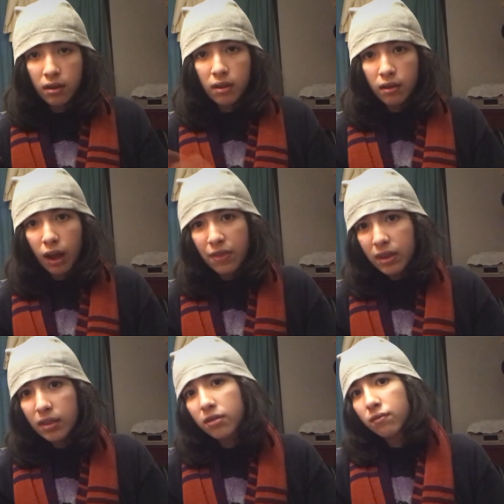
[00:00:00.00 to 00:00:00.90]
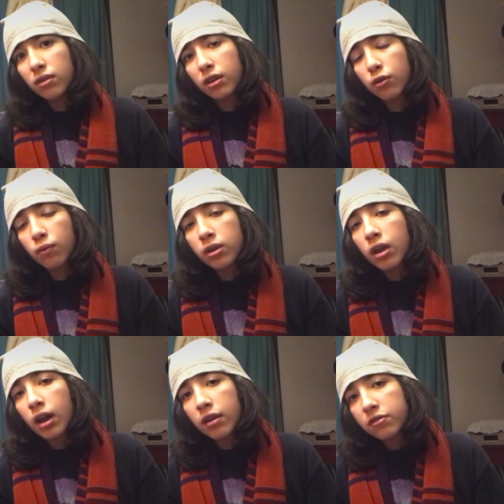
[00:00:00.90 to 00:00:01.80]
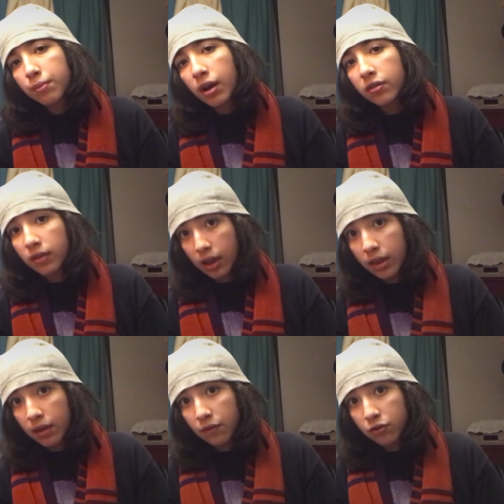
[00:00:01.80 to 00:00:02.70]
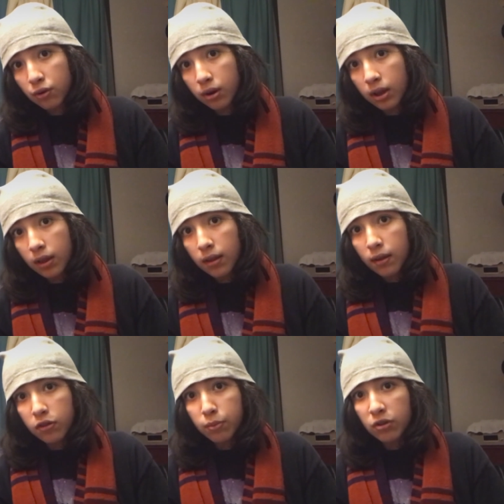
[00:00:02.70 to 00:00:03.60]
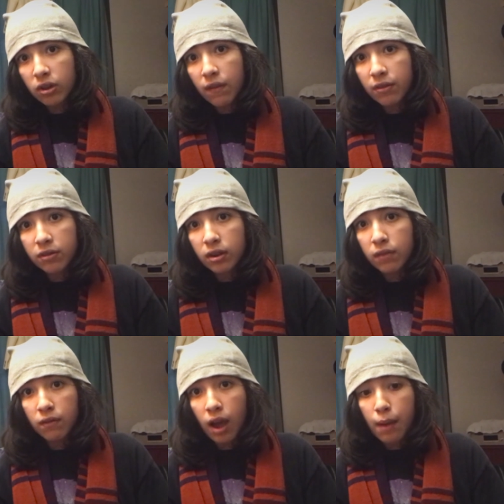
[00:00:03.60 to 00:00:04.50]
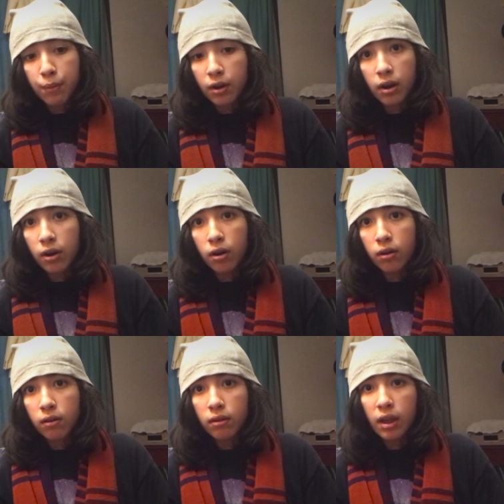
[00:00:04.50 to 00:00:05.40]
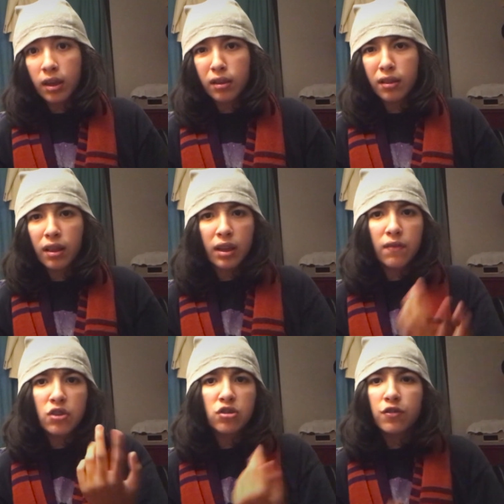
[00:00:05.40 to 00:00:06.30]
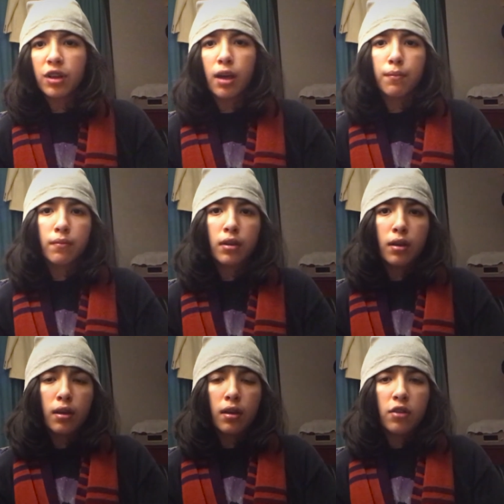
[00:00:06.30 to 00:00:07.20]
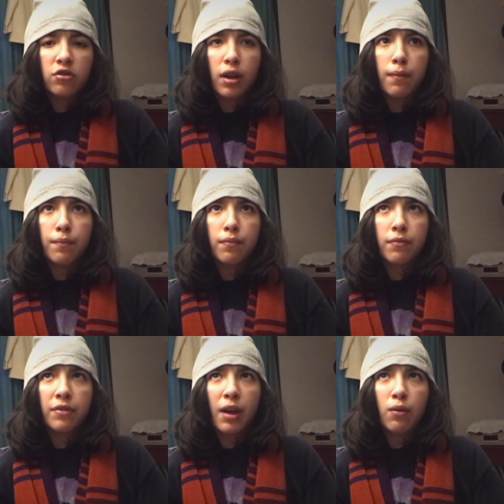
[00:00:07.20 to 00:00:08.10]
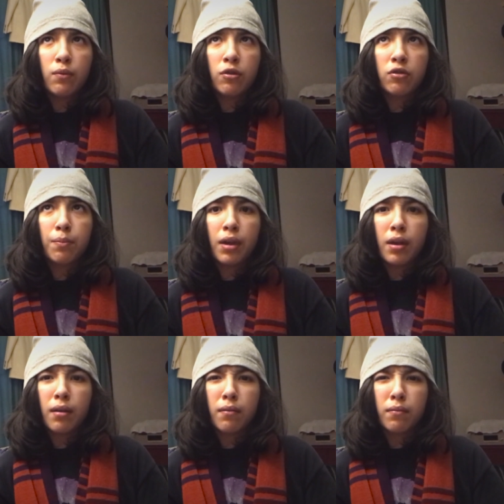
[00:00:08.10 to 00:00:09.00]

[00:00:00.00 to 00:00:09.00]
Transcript: I think it's really cool when you add a surprise at the end of a story, especially if it doesn't appear at all, like Invasion of Time. Except that one was a bit